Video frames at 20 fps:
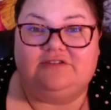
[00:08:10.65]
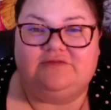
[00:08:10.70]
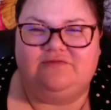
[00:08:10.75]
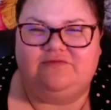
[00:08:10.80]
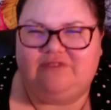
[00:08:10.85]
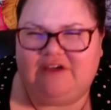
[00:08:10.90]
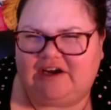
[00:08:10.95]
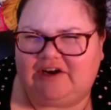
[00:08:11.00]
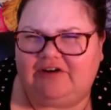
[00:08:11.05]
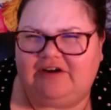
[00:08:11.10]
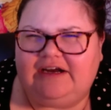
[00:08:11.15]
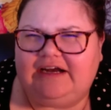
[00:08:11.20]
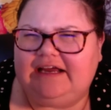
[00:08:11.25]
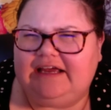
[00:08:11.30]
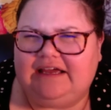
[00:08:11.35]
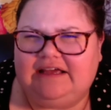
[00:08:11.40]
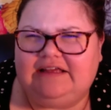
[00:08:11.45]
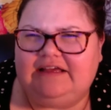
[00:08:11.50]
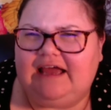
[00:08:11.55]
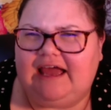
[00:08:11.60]

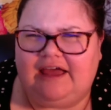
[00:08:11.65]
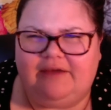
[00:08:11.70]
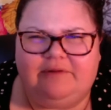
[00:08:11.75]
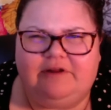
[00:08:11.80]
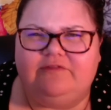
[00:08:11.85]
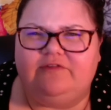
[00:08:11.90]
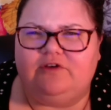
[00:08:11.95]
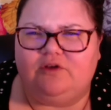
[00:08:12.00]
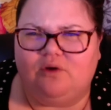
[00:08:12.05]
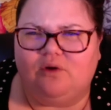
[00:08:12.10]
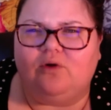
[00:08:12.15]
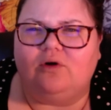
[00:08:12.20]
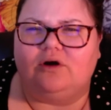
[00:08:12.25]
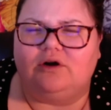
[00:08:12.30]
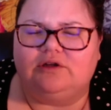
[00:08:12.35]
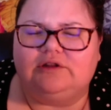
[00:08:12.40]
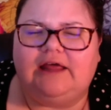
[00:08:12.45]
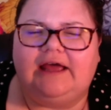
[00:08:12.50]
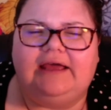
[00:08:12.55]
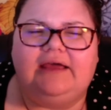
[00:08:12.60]
Very Amityville
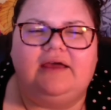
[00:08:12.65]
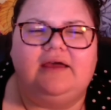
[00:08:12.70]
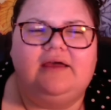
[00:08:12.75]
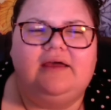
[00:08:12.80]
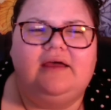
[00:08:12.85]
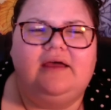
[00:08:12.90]
horror-like.